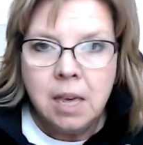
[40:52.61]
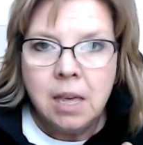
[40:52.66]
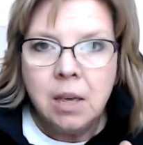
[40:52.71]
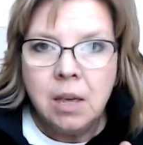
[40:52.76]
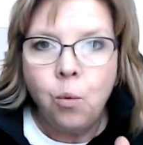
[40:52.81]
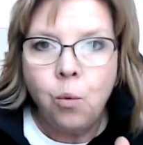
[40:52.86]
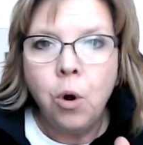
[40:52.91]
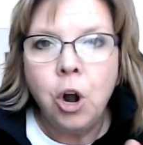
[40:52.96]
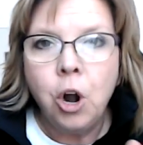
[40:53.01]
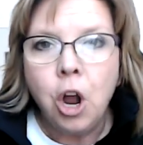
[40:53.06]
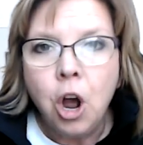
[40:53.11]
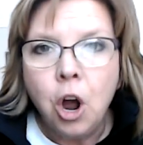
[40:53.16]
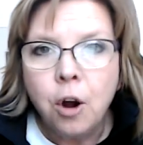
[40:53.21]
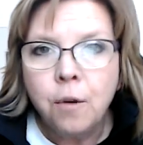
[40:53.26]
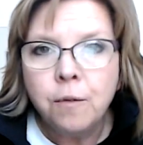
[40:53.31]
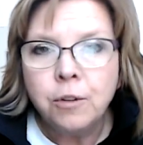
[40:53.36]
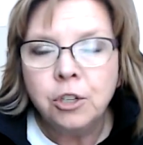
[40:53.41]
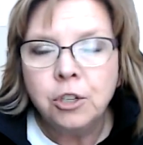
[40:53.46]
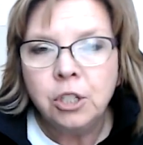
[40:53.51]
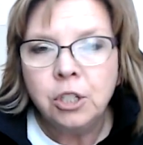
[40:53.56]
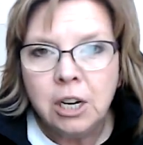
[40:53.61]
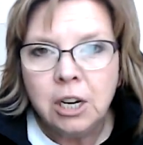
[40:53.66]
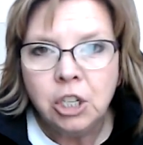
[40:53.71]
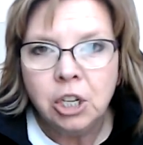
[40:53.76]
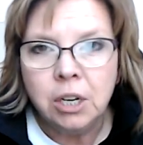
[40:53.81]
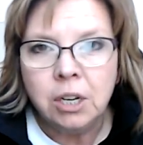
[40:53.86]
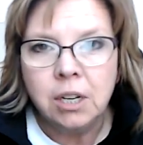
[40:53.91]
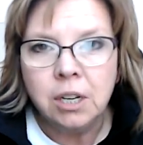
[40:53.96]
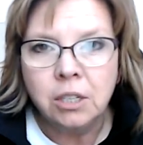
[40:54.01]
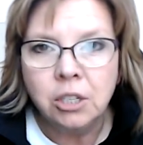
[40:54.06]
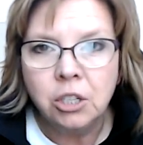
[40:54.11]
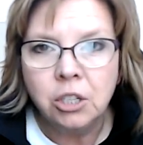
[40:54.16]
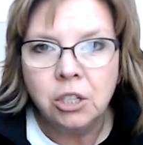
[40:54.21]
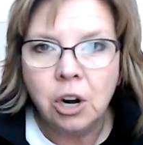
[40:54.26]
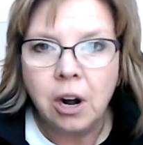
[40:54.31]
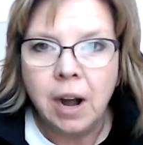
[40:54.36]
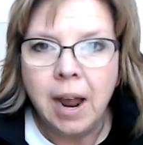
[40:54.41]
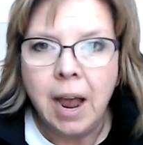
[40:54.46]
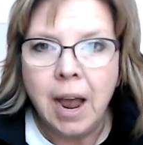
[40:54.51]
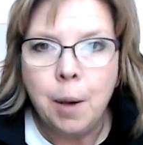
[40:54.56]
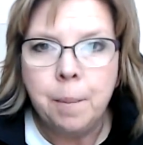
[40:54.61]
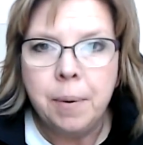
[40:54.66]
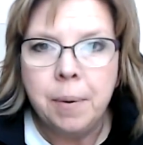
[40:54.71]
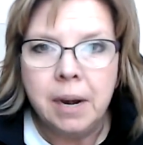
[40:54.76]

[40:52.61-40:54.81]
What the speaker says: where a conversation can start happening.